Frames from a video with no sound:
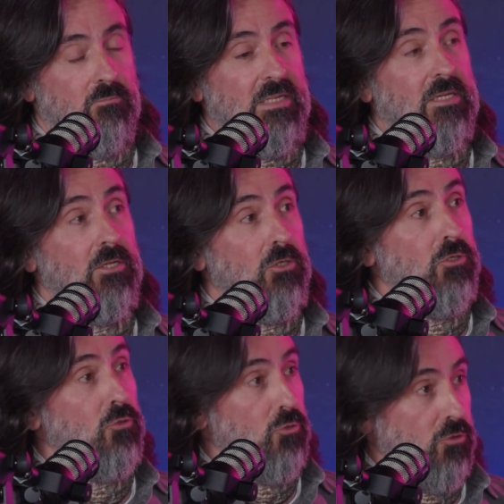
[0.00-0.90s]
being
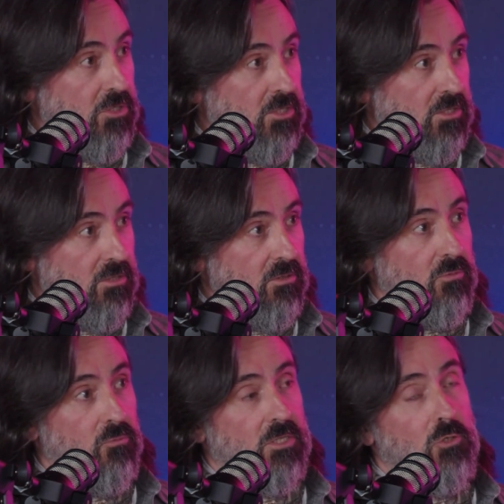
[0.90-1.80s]
used,
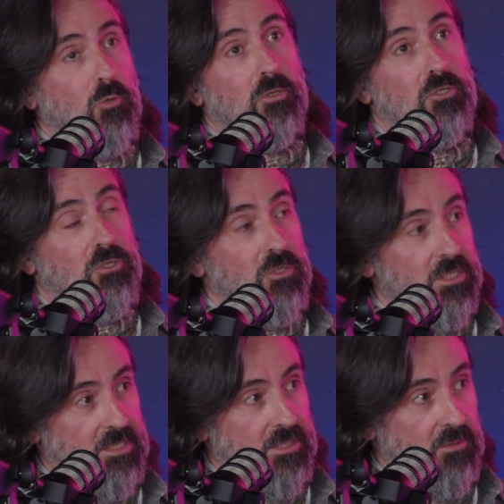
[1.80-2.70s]
was an
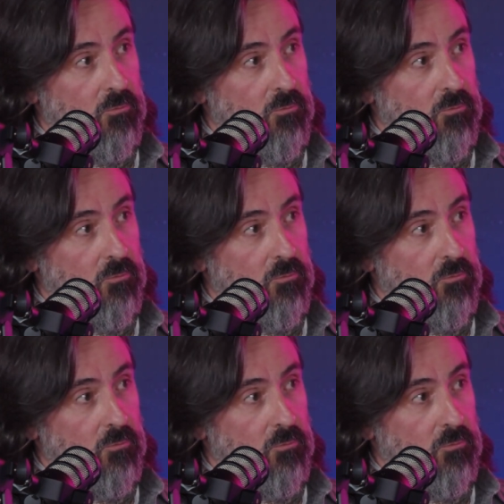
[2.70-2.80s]
opportunity,